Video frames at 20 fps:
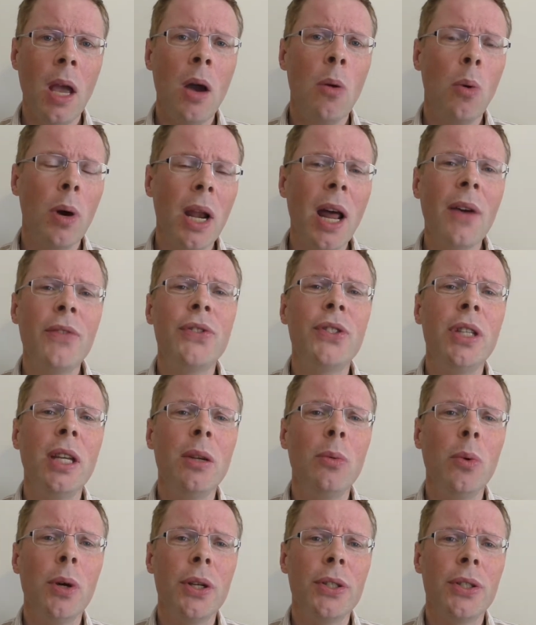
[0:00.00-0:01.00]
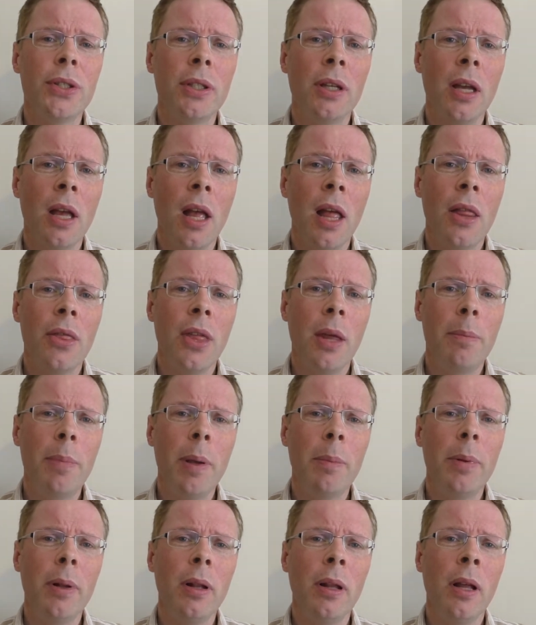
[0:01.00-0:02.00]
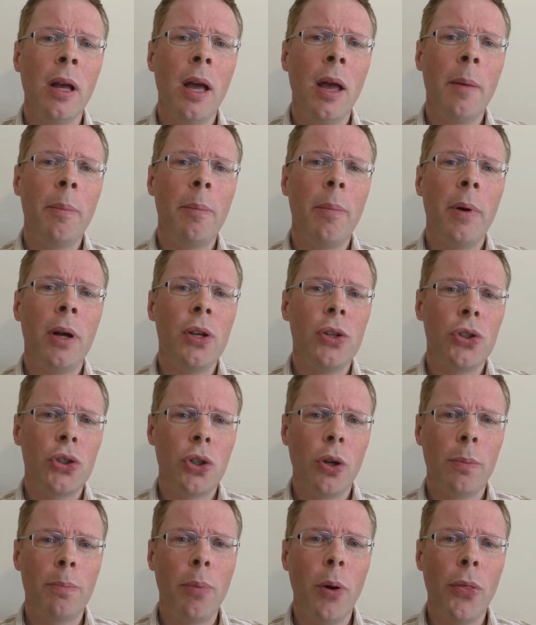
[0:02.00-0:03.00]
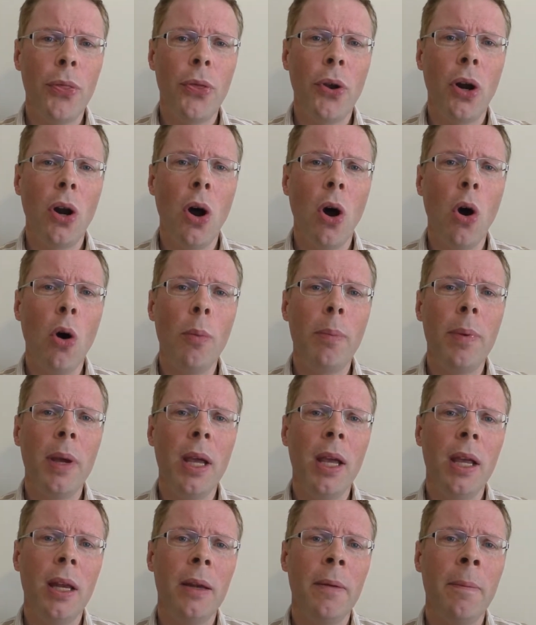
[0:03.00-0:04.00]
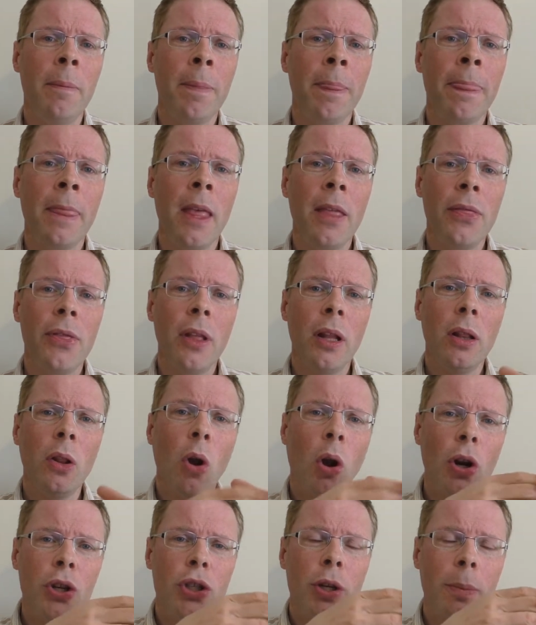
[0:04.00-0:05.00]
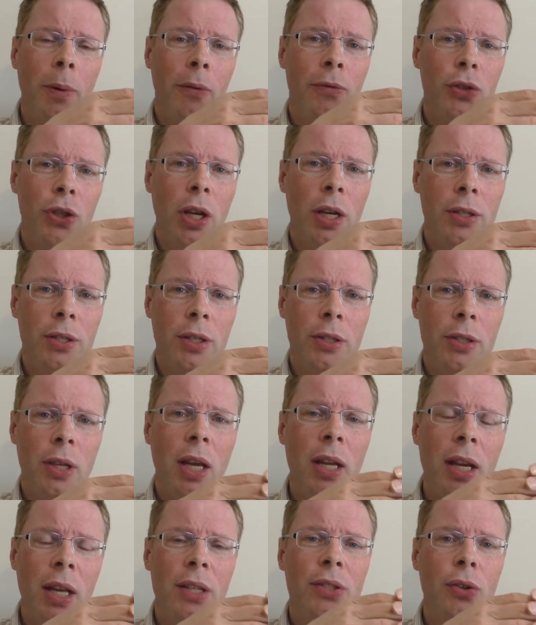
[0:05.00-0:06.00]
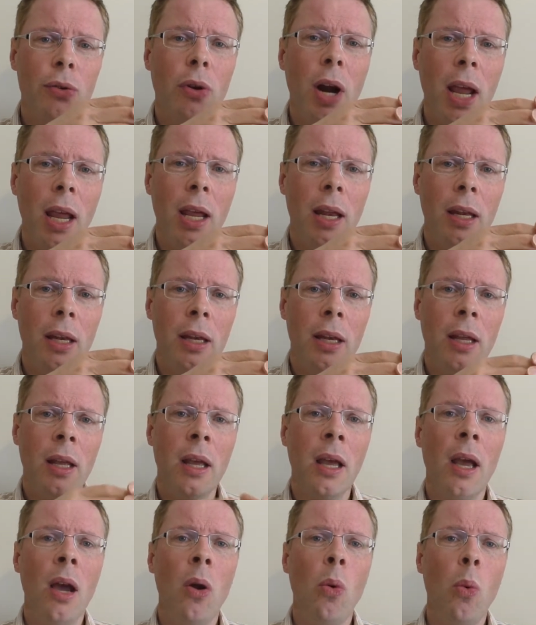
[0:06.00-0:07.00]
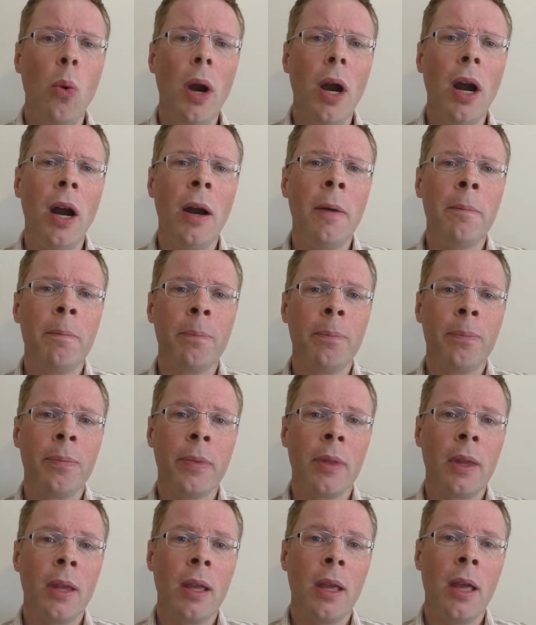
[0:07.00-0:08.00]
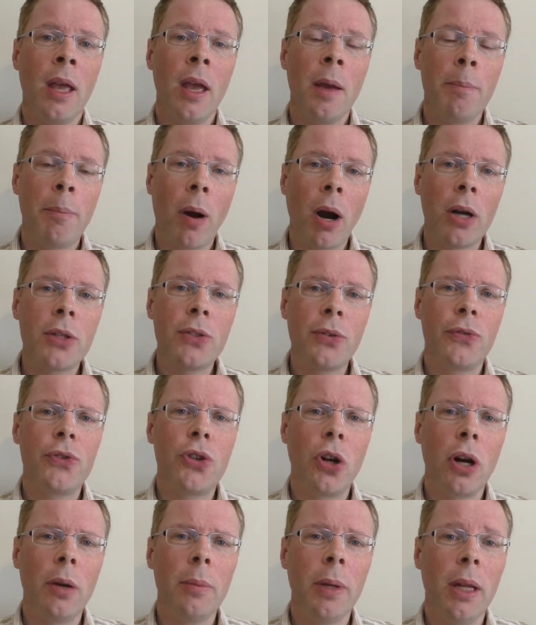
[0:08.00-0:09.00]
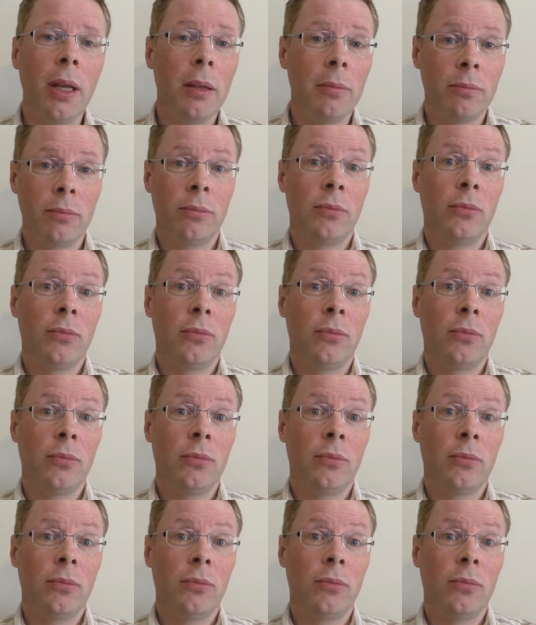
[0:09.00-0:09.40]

What I've seen was that people should put their hope in the lordship of Jesus, in his reign, where parts of Germany,